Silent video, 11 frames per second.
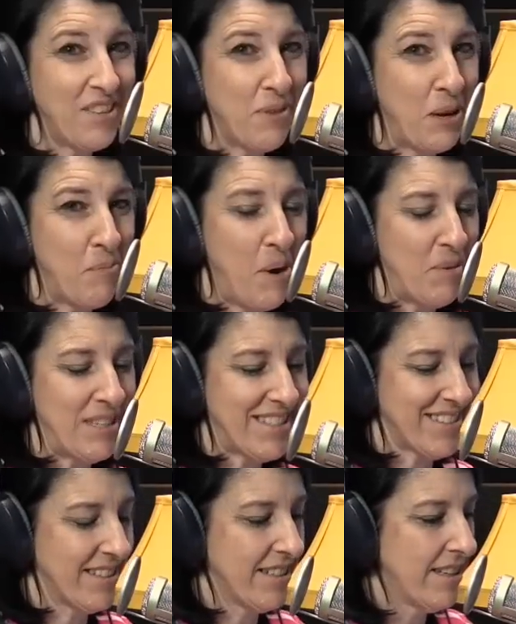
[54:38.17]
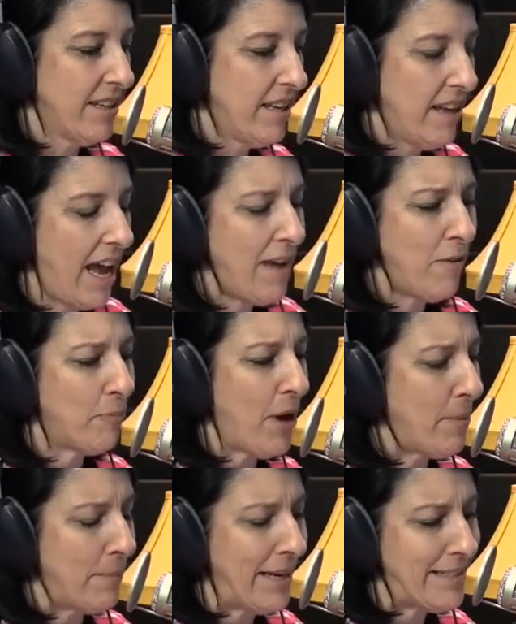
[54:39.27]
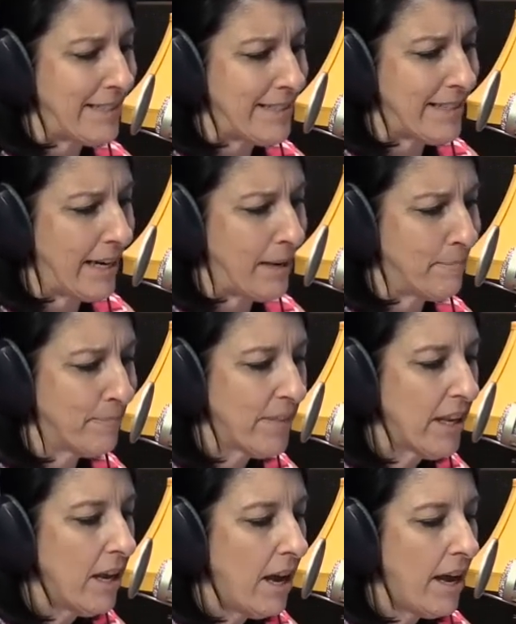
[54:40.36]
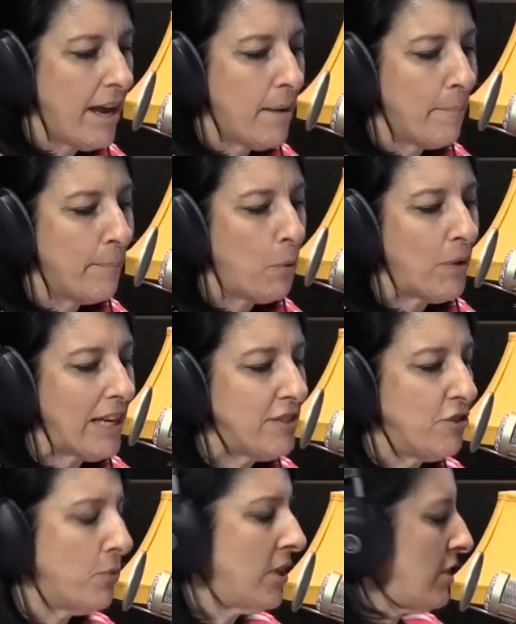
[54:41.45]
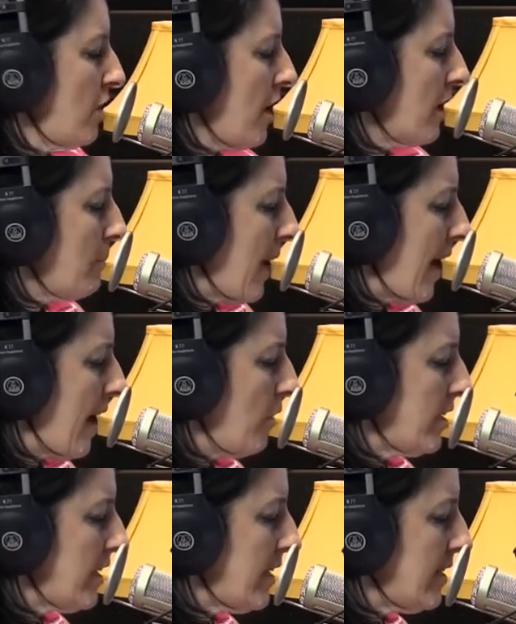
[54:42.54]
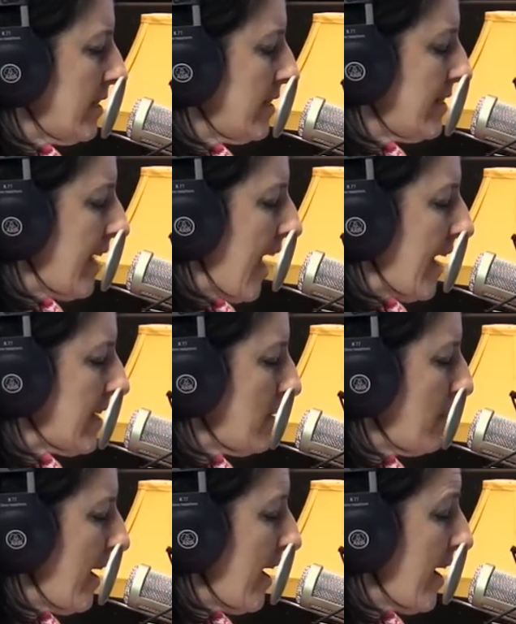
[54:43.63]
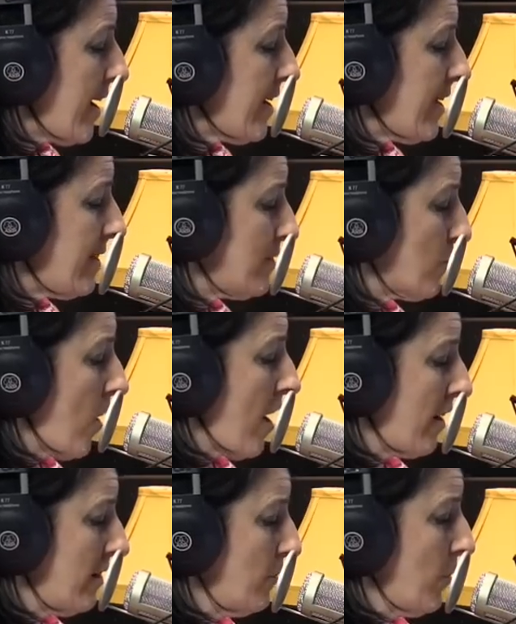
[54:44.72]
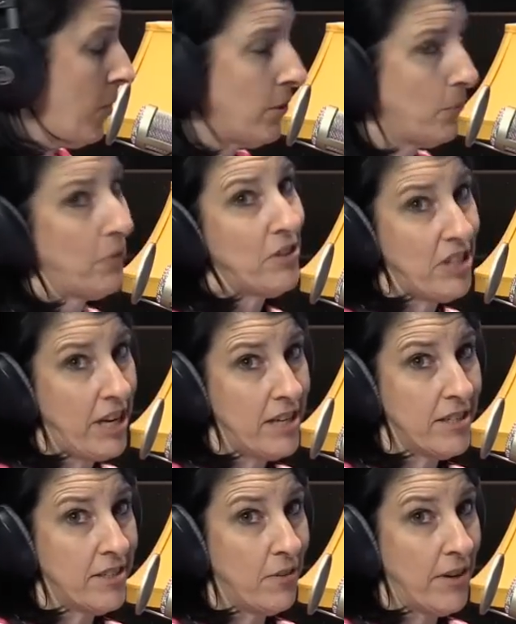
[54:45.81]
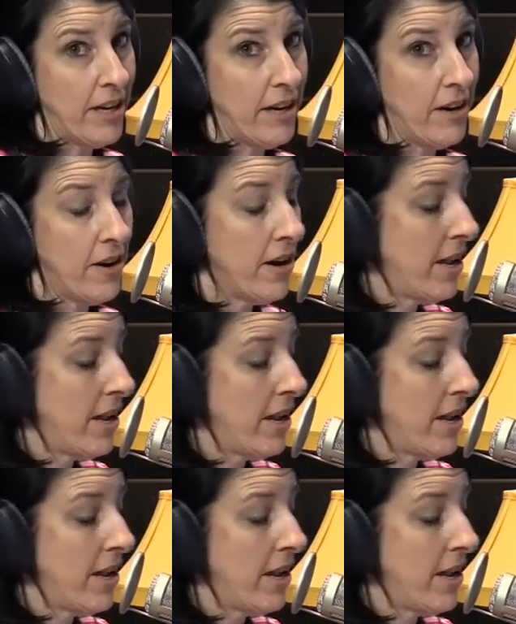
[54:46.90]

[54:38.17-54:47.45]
week, I promise. I haven't bought much this time. Um, but what I do want to talk about is that eBay is rocking and rolling with the changes over here.